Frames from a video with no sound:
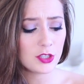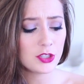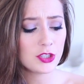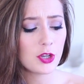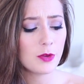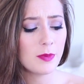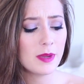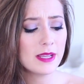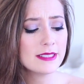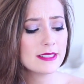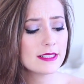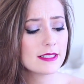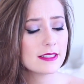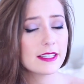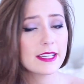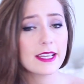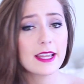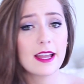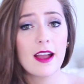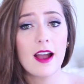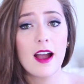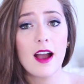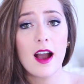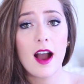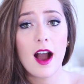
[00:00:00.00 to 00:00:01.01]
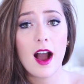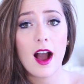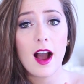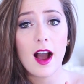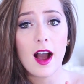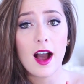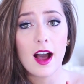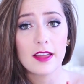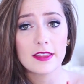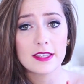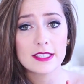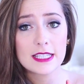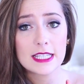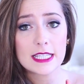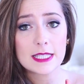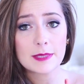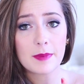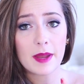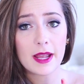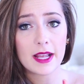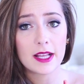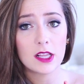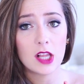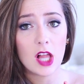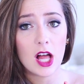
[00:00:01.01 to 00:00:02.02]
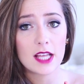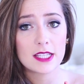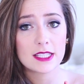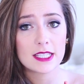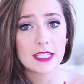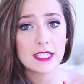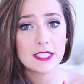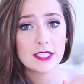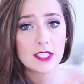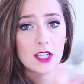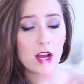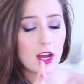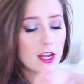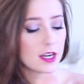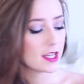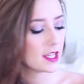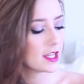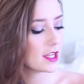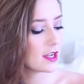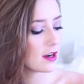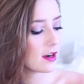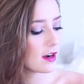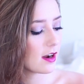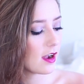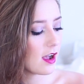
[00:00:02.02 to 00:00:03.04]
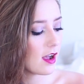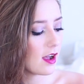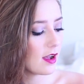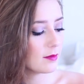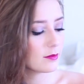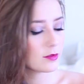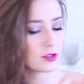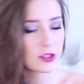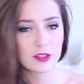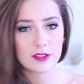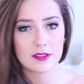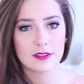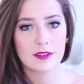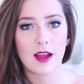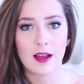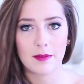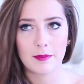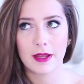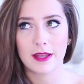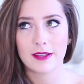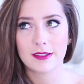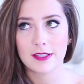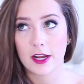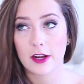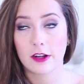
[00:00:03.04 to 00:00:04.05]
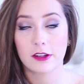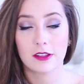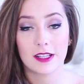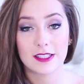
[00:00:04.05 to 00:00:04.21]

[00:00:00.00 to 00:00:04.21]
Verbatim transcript: So basically, uh, this is my closet on here, um, just not my entire